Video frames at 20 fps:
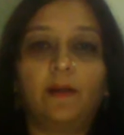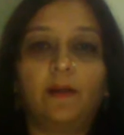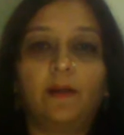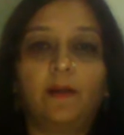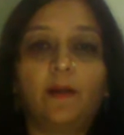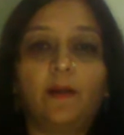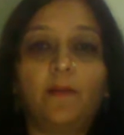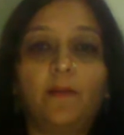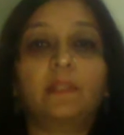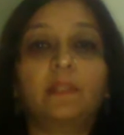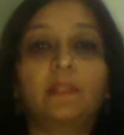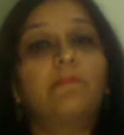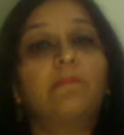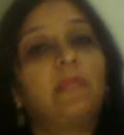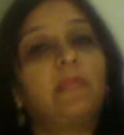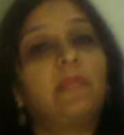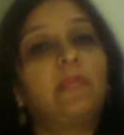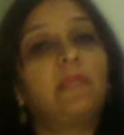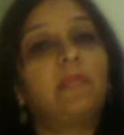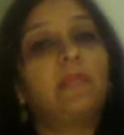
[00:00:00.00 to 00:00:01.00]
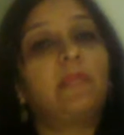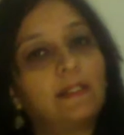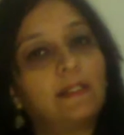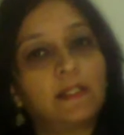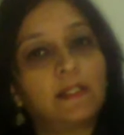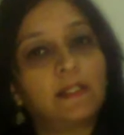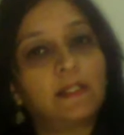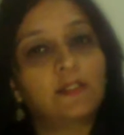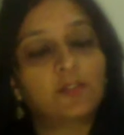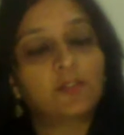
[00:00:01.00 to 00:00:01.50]
But the media is
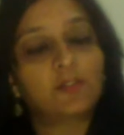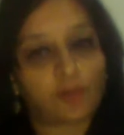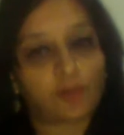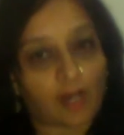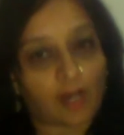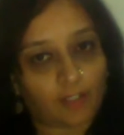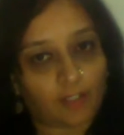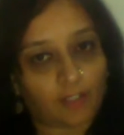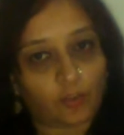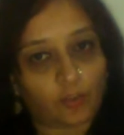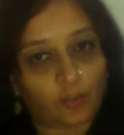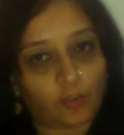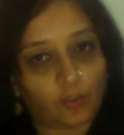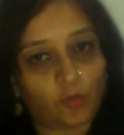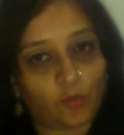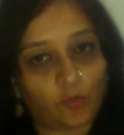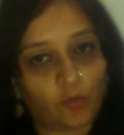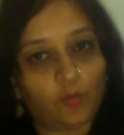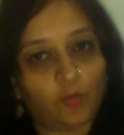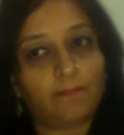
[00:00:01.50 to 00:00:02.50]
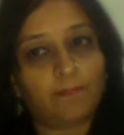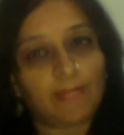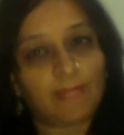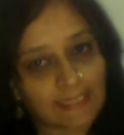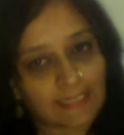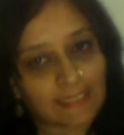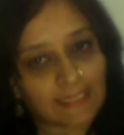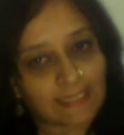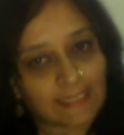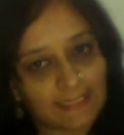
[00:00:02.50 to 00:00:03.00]
trying to
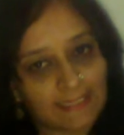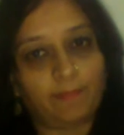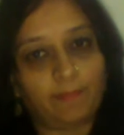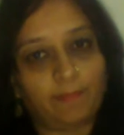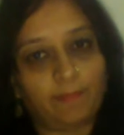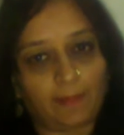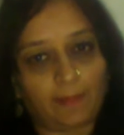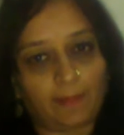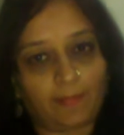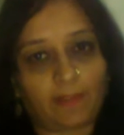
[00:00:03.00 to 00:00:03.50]
mislead people.